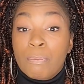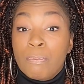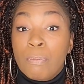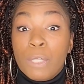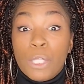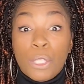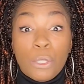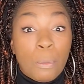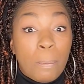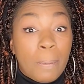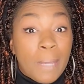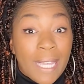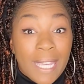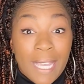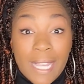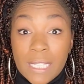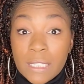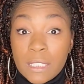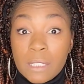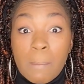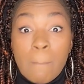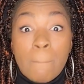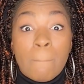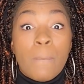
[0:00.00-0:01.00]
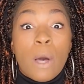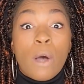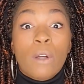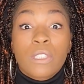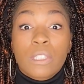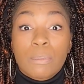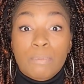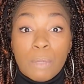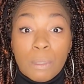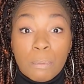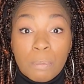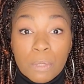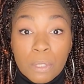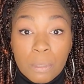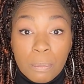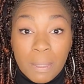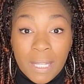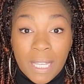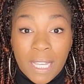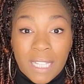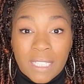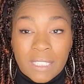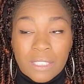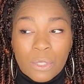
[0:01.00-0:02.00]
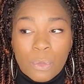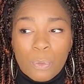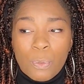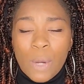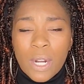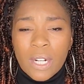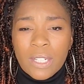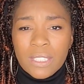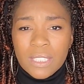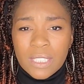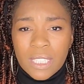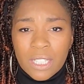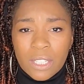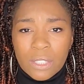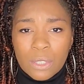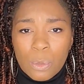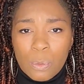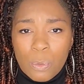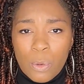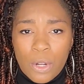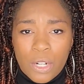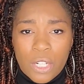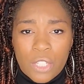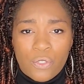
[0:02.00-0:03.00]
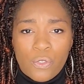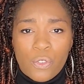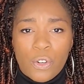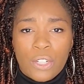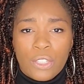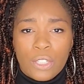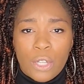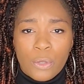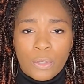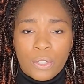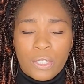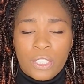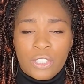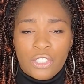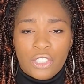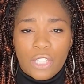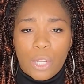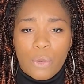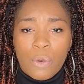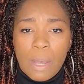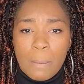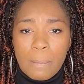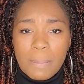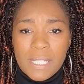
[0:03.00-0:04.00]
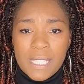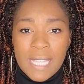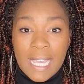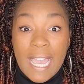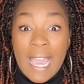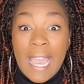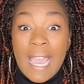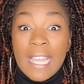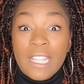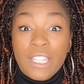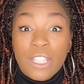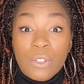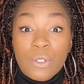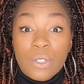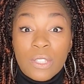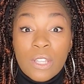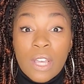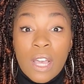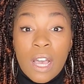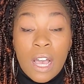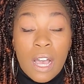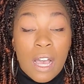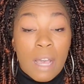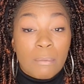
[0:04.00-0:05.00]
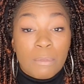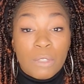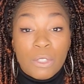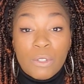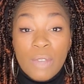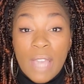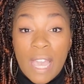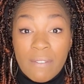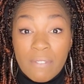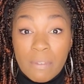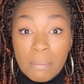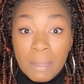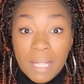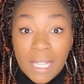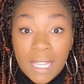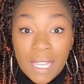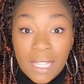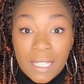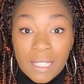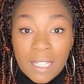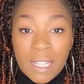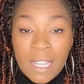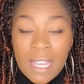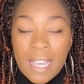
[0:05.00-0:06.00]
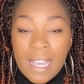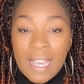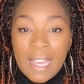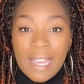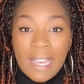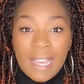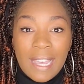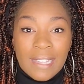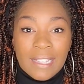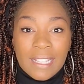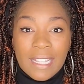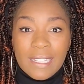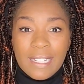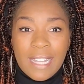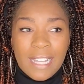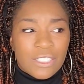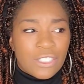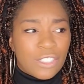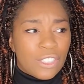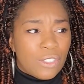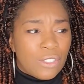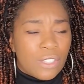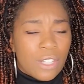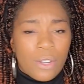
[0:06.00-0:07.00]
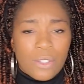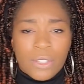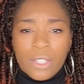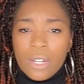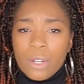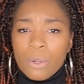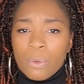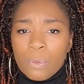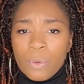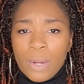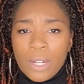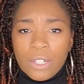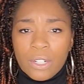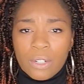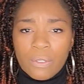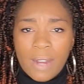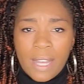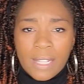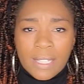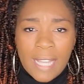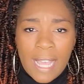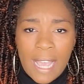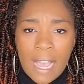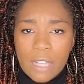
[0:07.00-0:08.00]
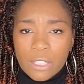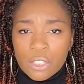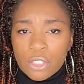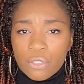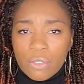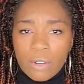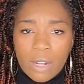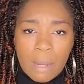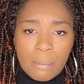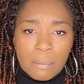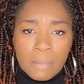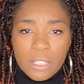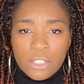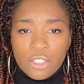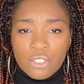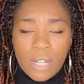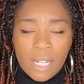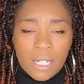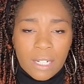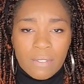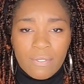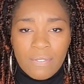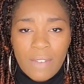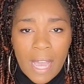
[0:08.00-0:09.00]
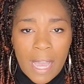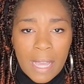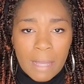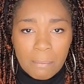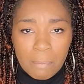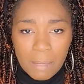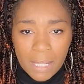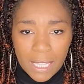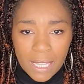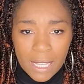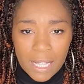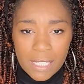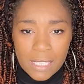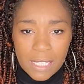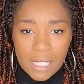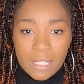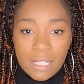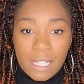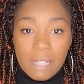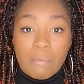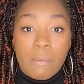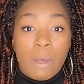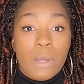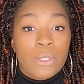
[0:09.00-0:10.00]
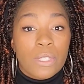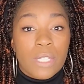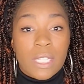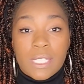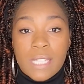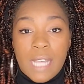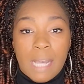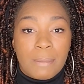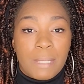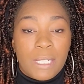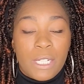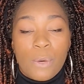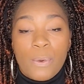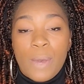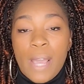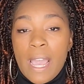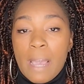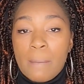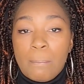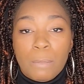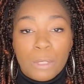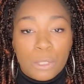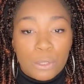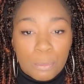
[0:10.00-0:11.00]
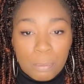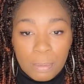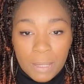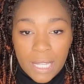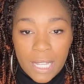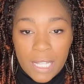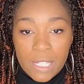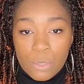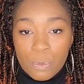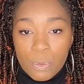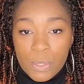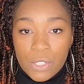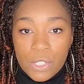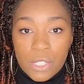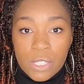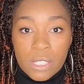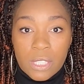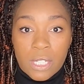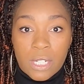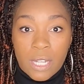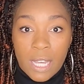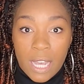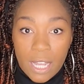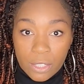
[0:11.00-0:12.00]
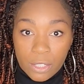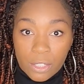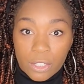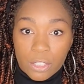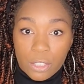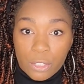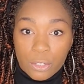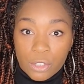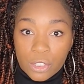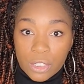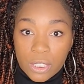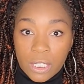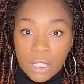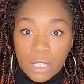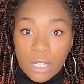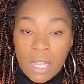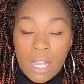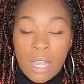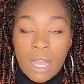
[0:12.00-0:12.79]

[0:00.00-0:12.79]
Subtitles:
blue pens, multiple blue pens. The worst thing in the world is for a notary to show up and say, hey, you have a pen? And then next you know, they're running around the house scrambling, trying to find pens. And then most of the time they don't have blue pens, which is the color usually